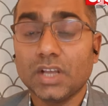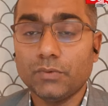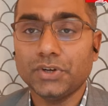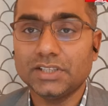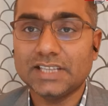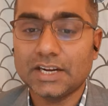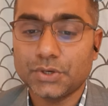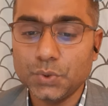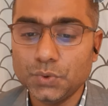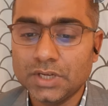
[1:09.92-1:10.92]
avoiding
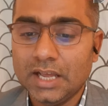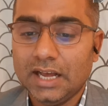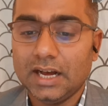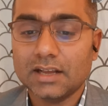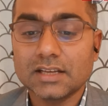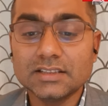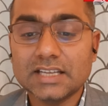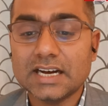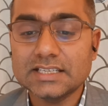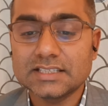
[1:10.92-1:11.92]
that route. Uh,
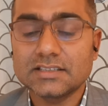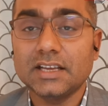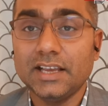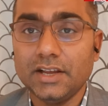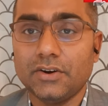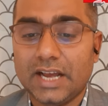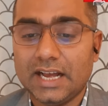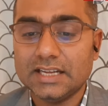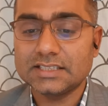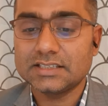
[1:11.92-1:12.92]
Qantas Air
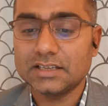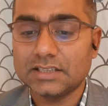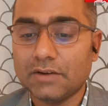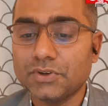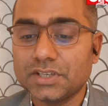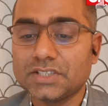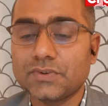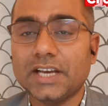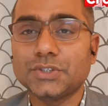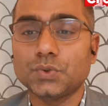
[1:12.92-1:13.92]
has uh, diverted its
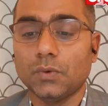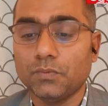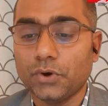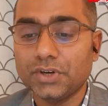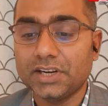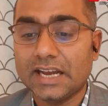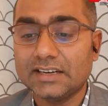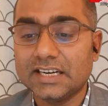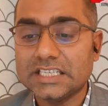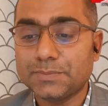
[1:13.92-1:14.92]
flights to avoid
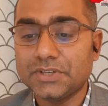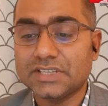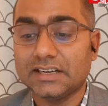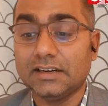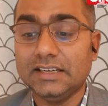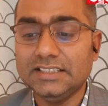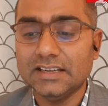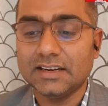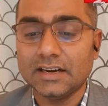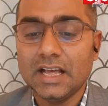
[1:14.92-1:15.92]
Iranian airspace and the
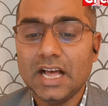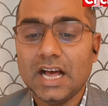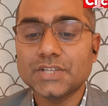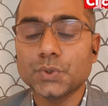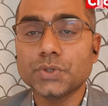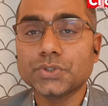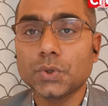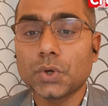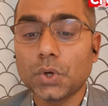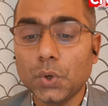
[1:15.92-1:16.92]
Netherlands has
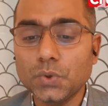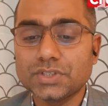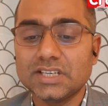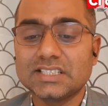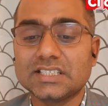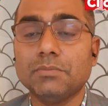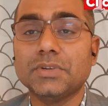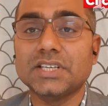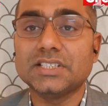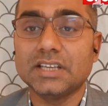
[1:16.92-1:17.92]
also closed its
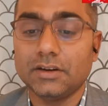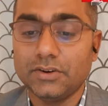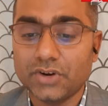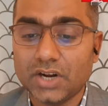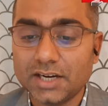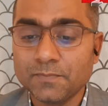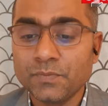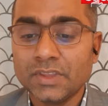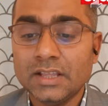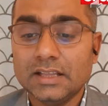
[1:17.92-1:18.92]
embassies in Iran.
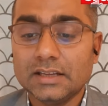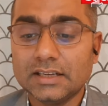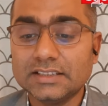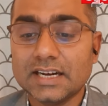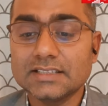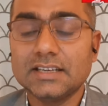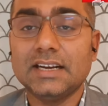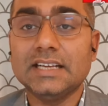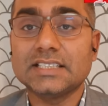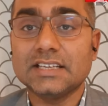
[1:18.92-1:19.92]
Qantas
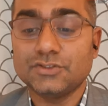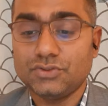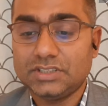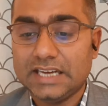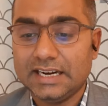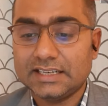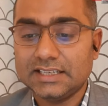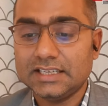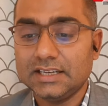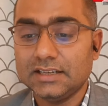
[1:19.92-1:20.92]
Airlines has
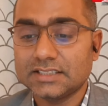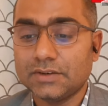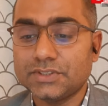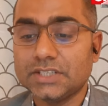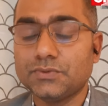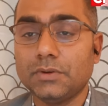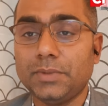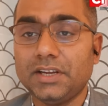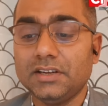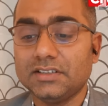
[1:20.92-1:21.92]
directed air services will
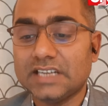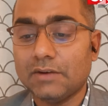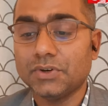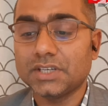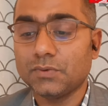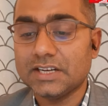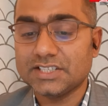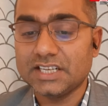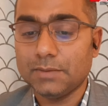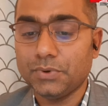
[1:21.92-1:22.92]
be diverted via
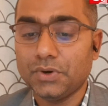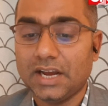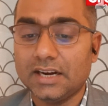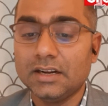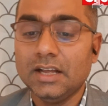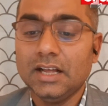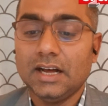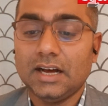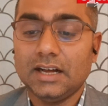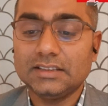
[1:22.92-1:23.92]
Singapore and
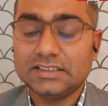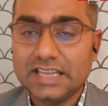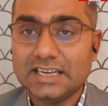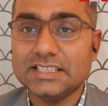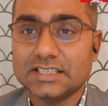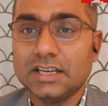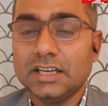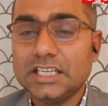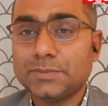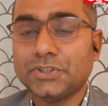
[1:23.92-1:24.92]
uh, that is
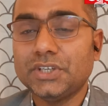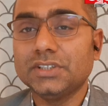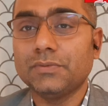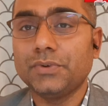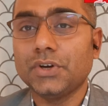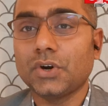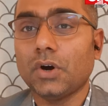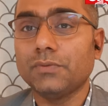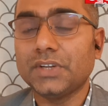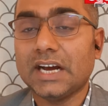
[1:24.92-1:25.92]
especially in the fear
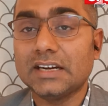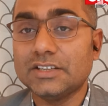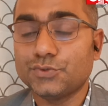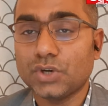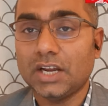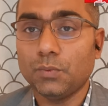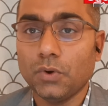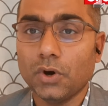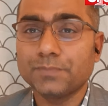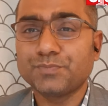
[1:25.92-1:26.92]
of Iran-Israel
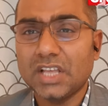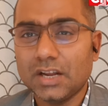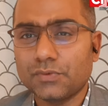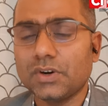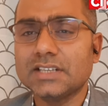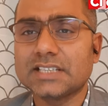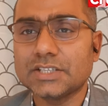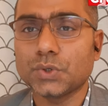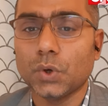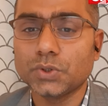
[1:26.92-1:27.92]
war. Air France
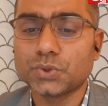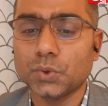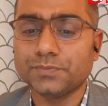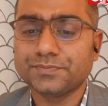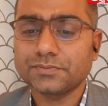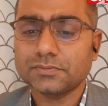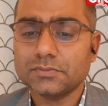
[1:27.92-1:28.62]
has also,